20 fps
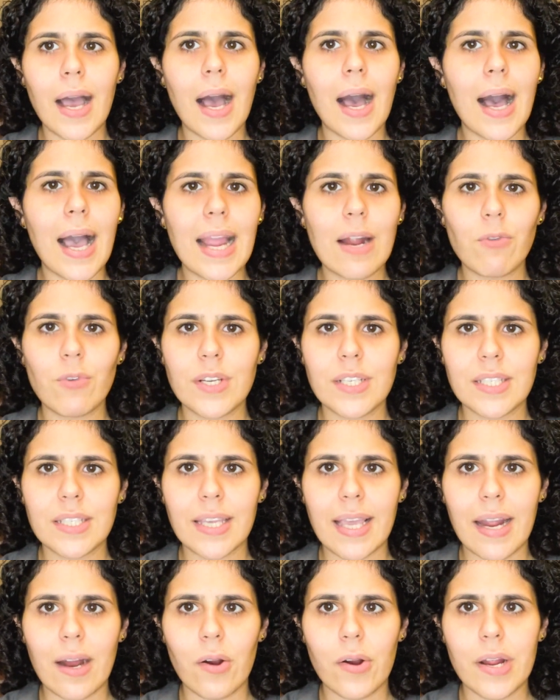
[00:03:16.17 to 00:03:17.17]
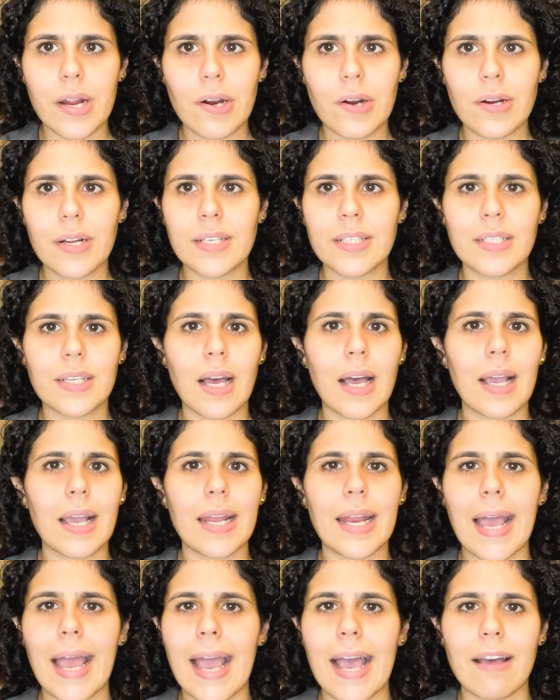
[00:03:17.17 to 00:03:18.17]
a high-risk carrier is not
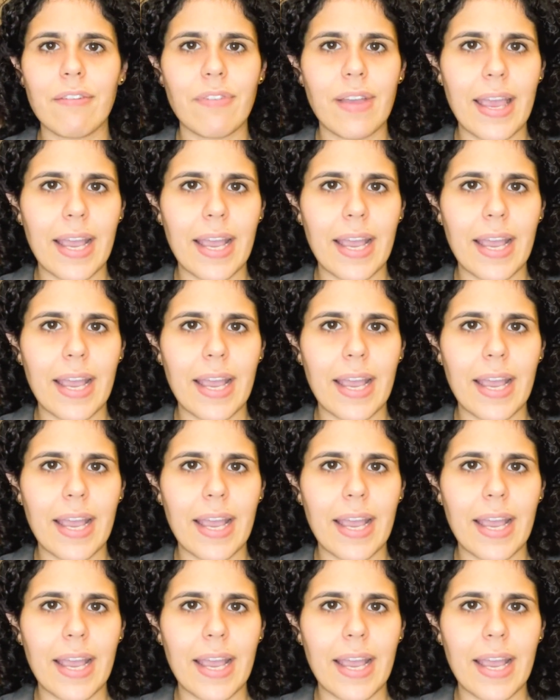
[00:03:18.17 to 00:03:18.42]
going to have